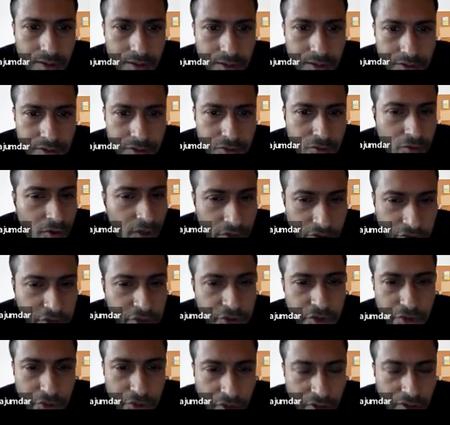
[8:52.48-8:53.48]
So what we
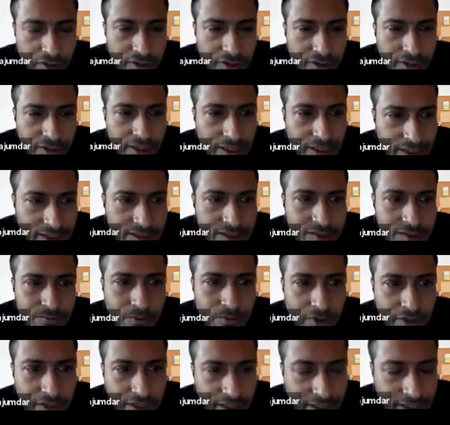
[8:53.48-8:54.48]
do is
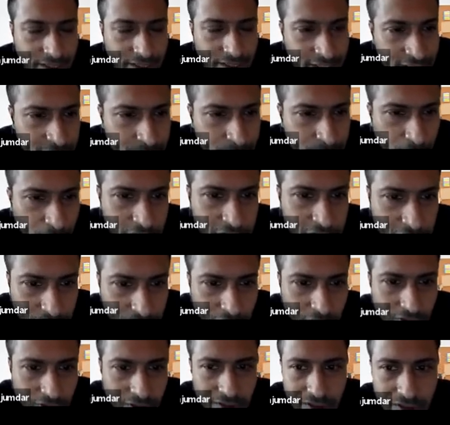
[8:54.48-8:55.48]
for each
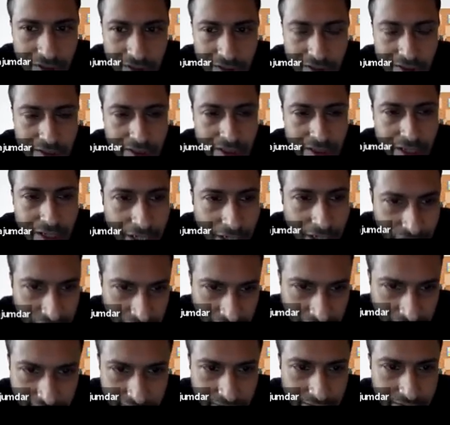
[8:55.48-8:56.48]
possible
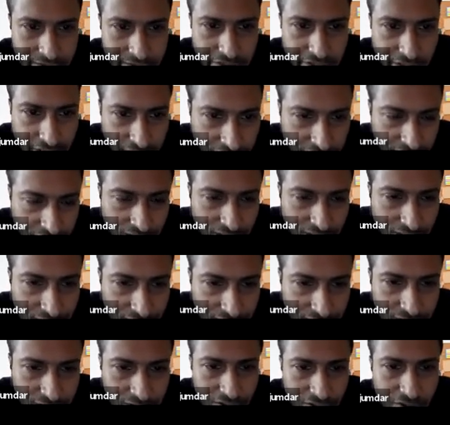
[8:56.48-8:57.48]
heavy hitter triangle,
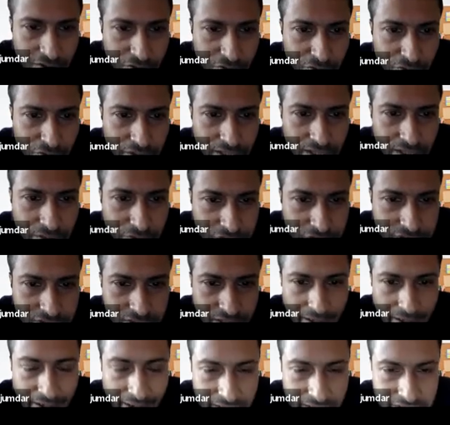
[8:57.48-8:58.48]
we use the
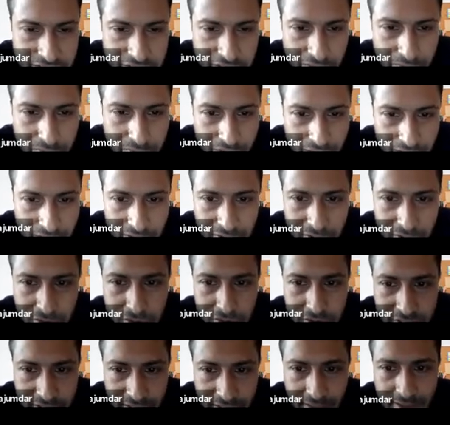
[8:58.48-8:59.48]
hash table to
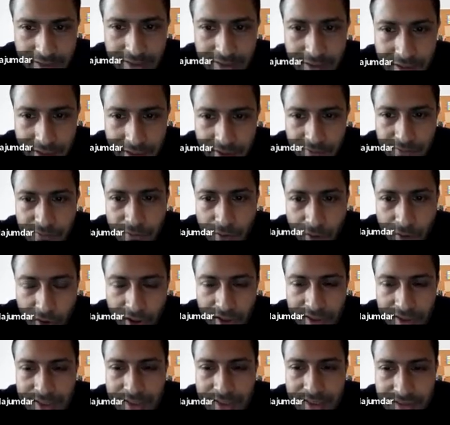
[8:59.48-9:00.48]
check if
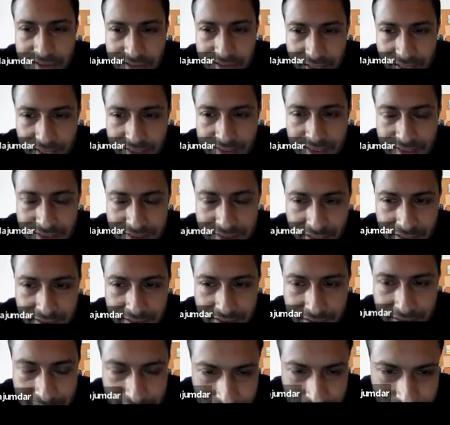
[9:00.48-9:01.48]
all the 3 edges
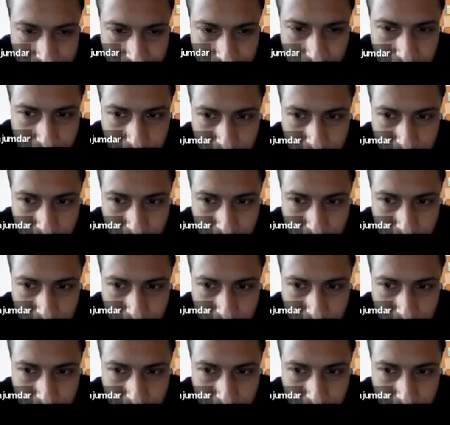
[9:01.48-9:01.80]
exist.